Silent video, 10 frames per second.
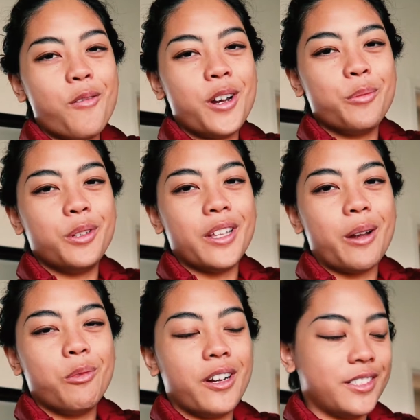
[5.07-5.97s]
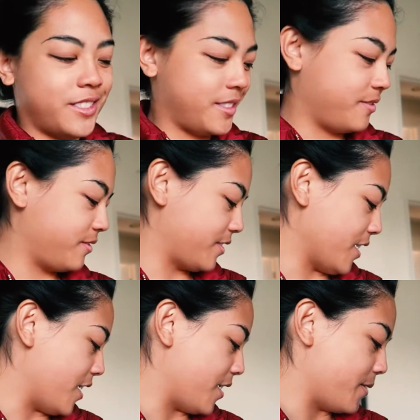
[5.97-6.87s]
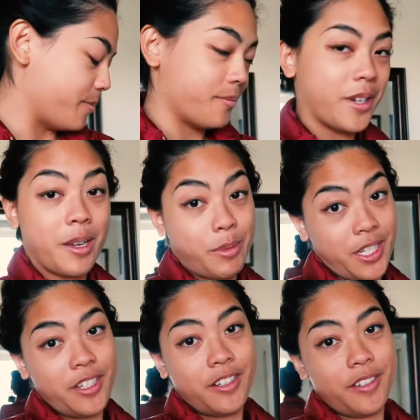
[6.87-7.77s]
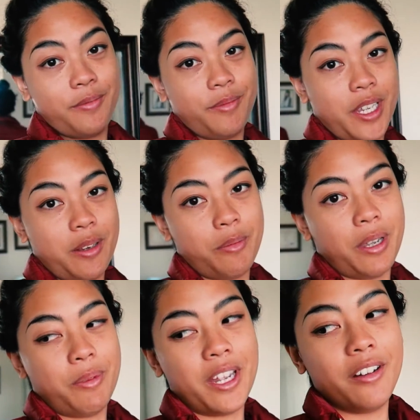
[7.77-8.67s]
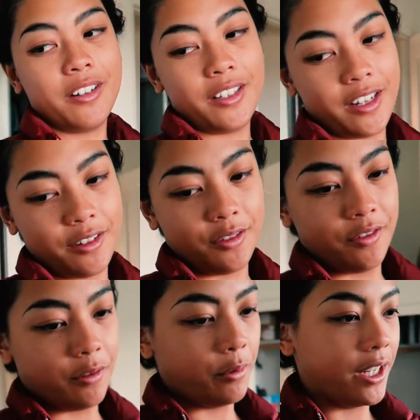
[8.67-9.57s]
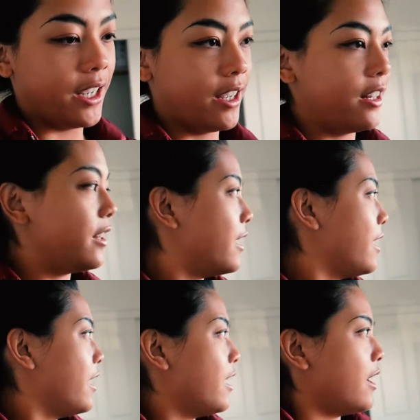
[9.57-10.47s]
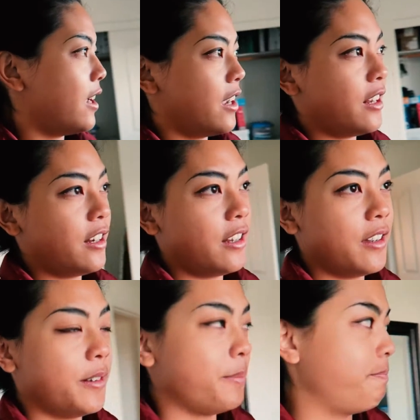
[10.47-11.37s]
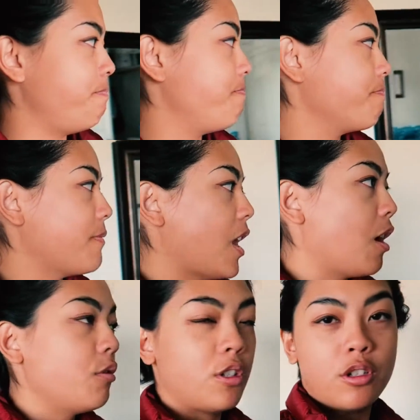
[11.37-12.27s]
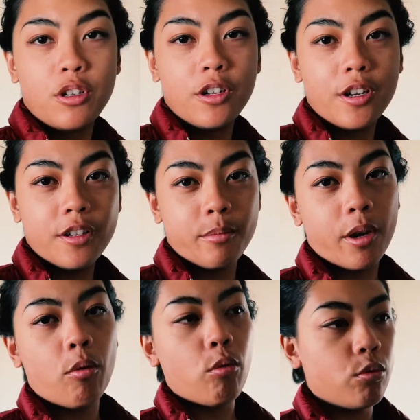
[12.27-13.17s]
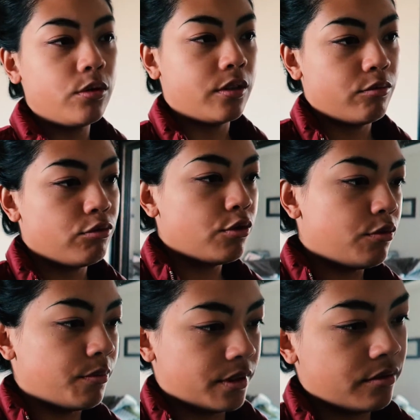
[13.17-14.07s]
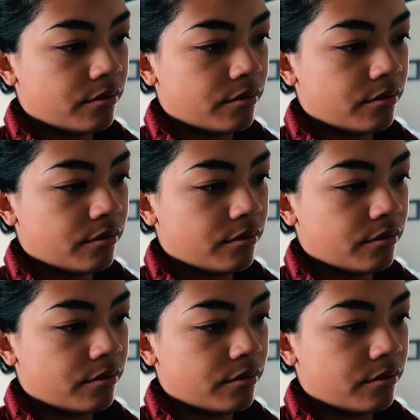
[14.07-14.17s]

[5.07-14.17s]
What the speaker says: What up, you lab rats? I'm here in my parents' house for the weekend, and I want to show you guys my old room.